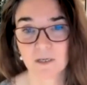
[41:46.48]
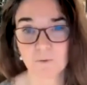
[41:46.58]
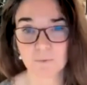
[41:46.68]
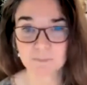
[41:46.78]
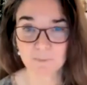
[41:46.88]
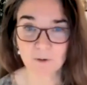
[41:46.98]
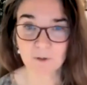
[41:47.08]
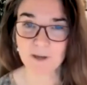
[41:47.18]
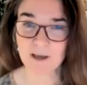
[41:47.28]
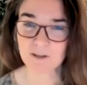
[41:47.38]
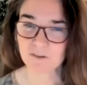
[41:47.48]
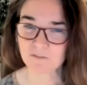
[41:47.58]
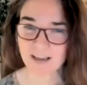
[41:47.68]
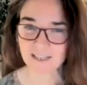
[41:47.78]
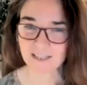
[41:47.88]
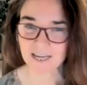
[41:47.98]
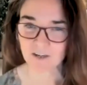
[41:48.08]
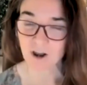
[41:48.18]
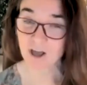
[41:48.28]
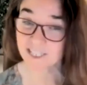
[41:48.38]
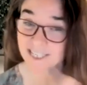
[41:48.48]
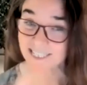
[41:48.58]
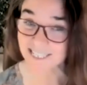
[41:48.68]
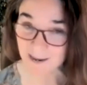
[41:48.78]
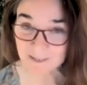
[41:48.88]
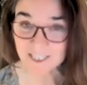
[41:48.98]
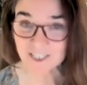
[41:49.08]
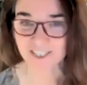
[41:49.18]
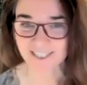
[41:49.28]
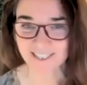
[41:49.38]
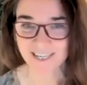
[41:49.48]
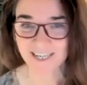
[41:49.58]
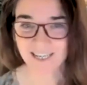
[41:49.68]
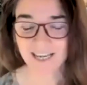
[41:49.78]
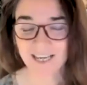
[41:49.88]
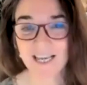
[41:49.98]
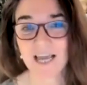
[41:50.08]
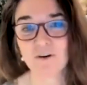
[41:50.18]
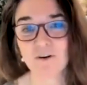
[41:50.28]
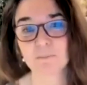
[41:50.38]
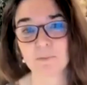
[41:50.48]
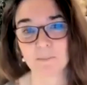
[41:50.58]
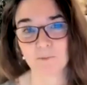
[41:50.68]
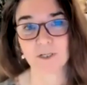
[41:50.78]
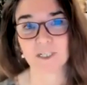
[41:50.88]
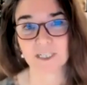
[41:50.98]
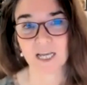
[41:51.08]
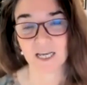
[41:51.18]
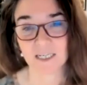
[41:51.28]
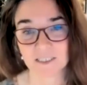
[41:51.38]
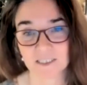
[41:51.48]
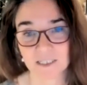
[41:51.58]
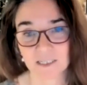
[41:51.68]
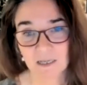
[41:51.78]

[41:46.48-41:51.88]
We spoke about the fact that loss and damages cannot be monetized.